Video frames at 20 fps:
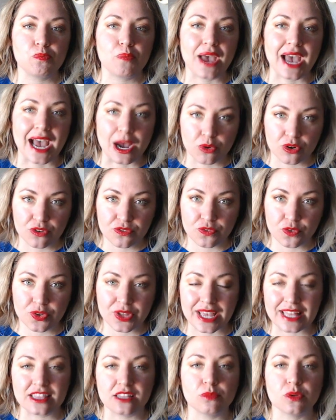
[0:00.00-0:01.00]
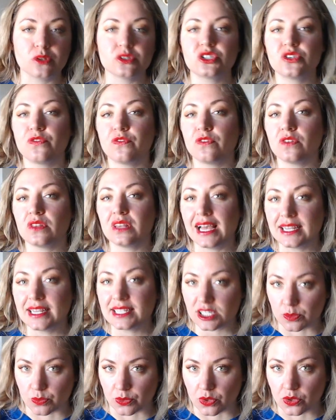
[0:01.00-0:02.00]
powerful and the most
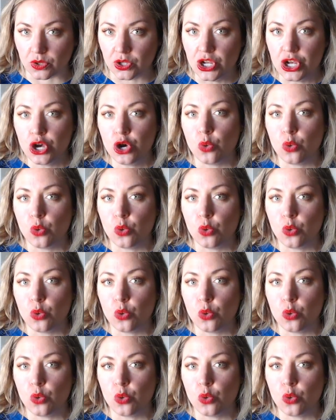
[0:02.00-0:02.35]
flexible,